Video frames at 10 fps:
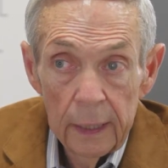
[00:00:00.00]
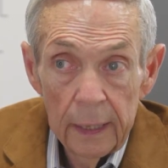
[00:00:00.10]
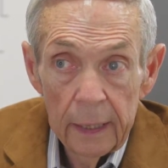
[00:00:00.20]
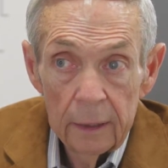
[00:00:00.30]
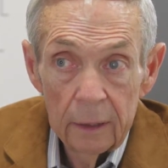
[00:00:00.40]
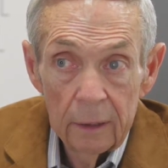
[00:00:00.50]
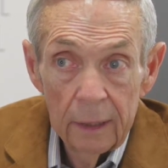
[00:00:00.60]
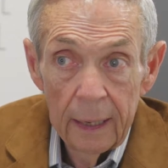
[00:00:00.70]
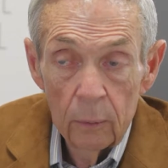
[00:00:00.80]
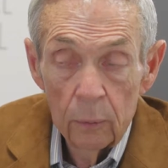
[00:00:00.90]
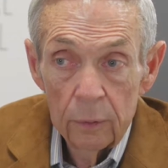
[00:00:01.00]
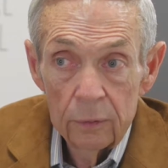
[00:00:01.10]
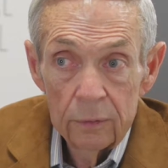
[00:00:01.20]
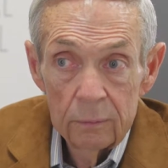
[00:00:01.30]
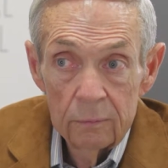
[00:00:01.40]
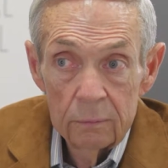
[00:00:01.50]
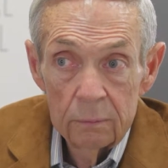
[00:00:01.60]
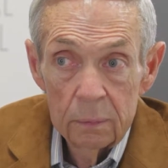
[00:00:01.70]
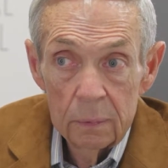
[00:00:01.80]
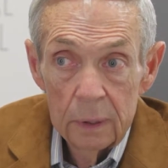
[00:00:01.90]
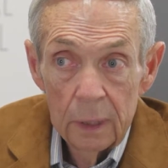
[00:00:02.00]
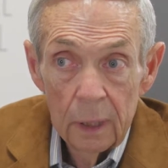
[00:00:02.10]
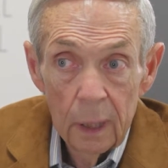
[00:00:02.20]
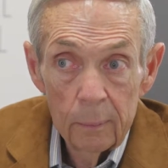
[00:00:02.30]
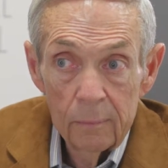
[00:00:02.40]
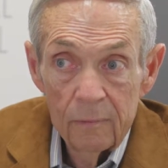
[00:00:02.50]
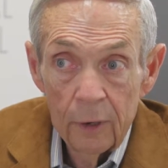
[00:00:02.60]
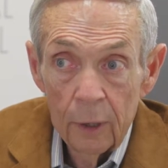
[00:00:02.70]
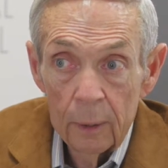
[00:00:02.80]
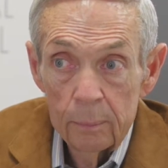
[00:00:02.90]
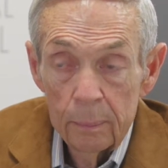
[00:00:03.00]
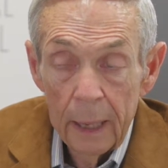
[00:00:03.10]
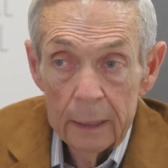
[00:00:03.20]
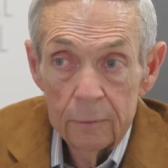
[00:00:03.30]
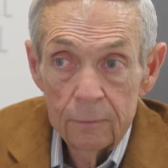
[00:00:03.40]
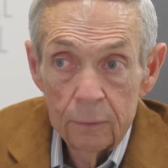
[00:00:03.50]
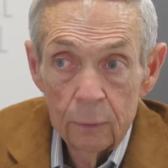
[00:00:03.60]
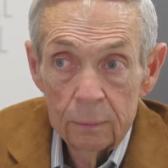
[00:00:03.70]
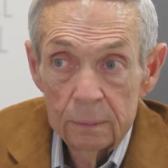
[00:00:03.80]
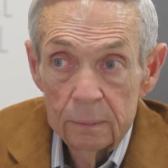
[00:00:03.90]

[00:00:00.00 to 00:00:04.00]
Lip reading: and that was a very painful